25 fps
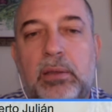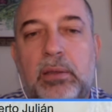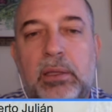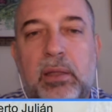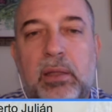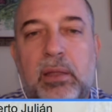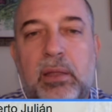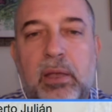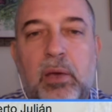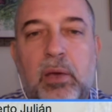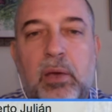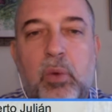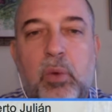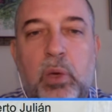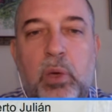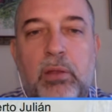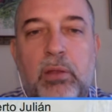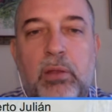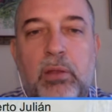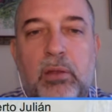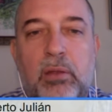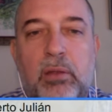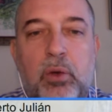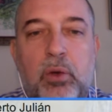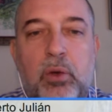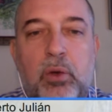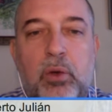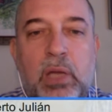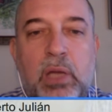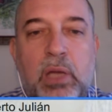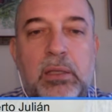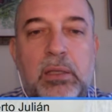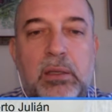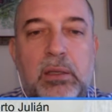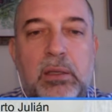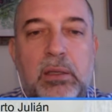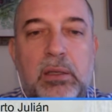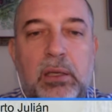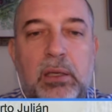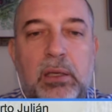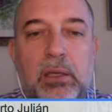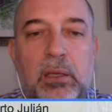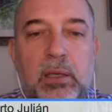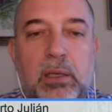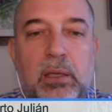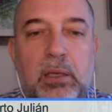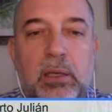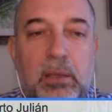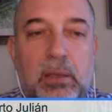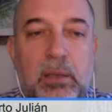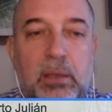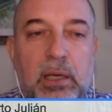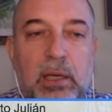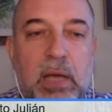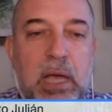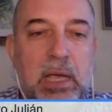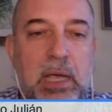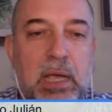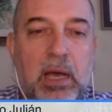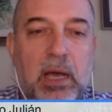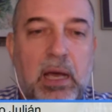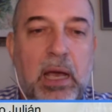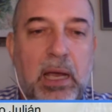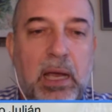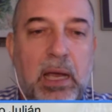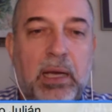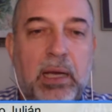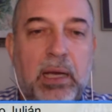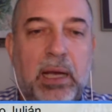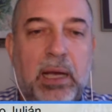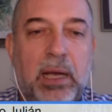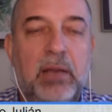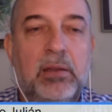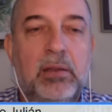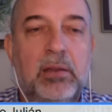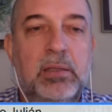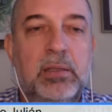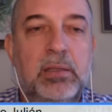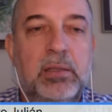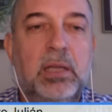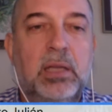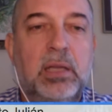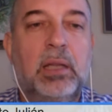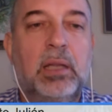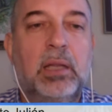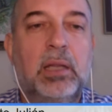thing with Udacity, and I can understand that